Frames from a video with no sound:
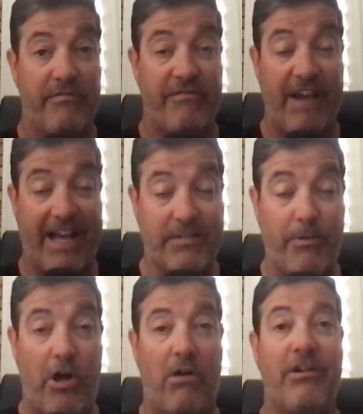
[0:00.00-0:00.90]

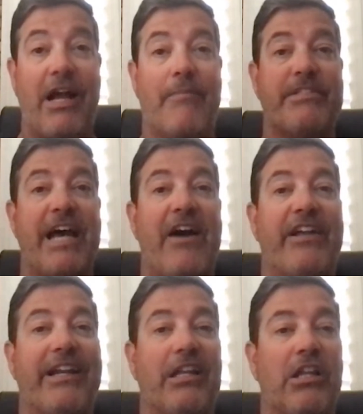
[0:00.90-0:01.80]
fastball comes out
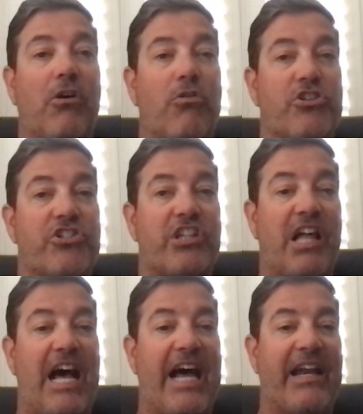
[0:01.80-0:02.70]
in a lower
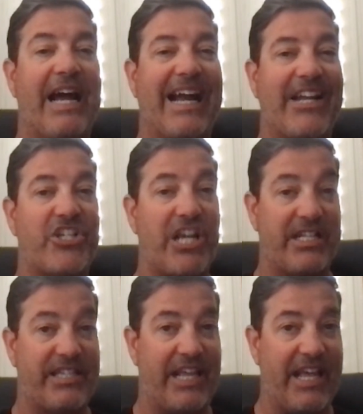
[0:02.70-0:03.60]
slot, I got a
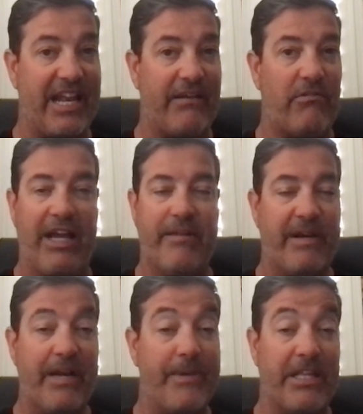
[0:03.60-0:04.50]
chance to hit it, right? It might
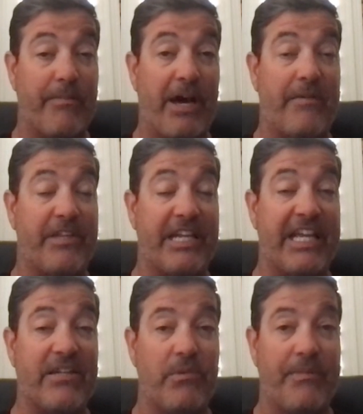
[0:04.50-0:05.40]
not be at the bottom of the
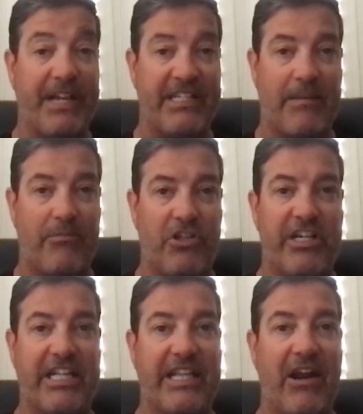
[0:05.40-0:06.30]
knees, but because I'm
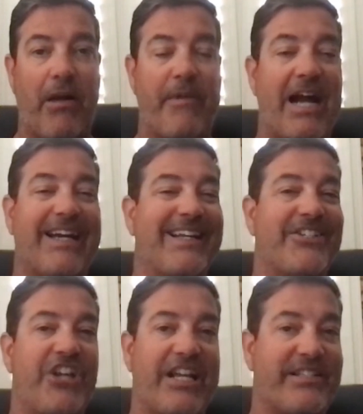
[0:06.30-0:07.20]
looking there, I'm not going to
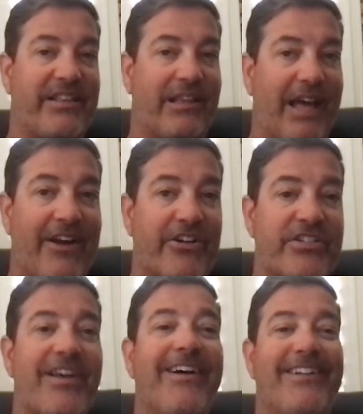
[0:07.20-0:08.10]
chase at the
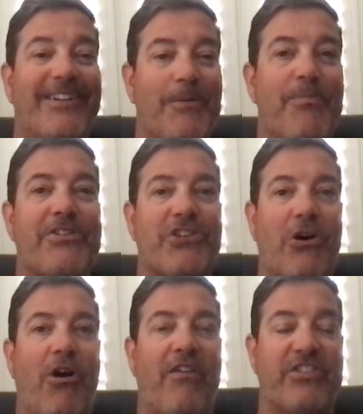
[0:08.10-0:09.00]
letters.
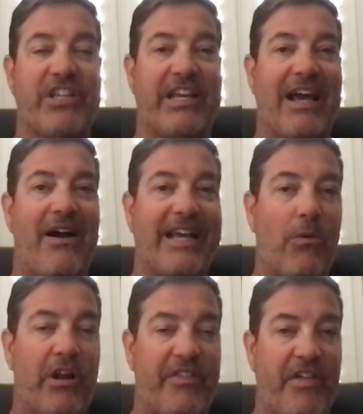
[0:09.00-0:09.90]
So all of a sudden now I get
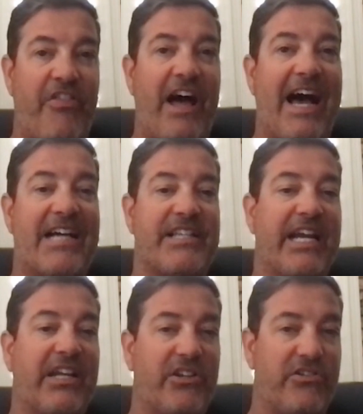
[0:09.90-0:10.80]
one at the thighs,
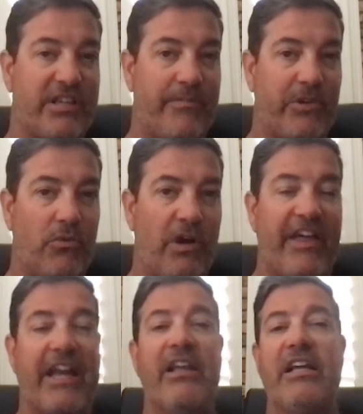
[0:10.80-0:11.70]
I can do something with
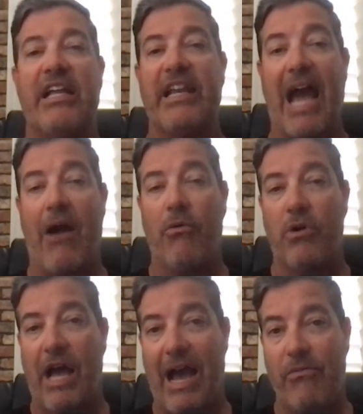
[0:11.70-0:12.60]
it. Now,
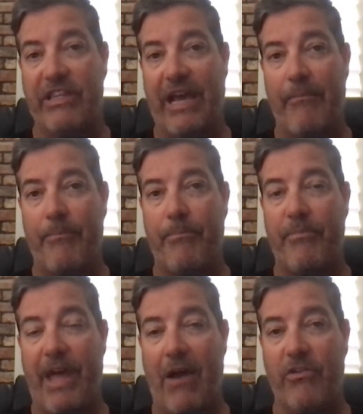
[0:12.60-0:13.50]
how would that
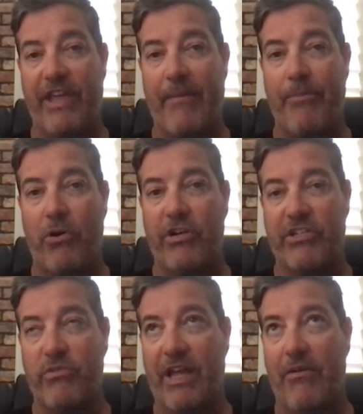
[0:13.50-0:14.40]
burn
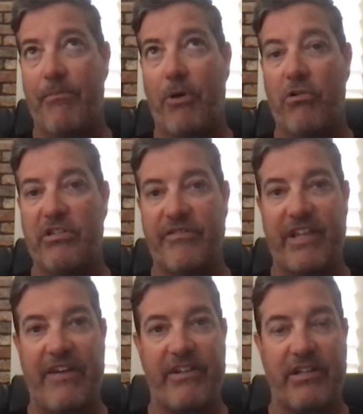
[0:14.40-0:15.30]
us? Well, that would burn us if
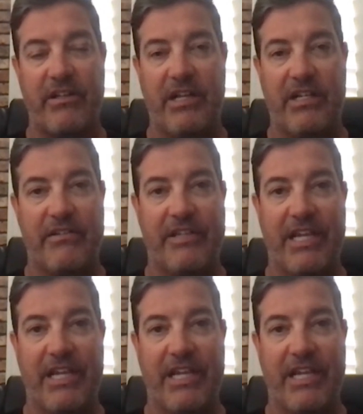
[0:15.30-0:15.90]
they have a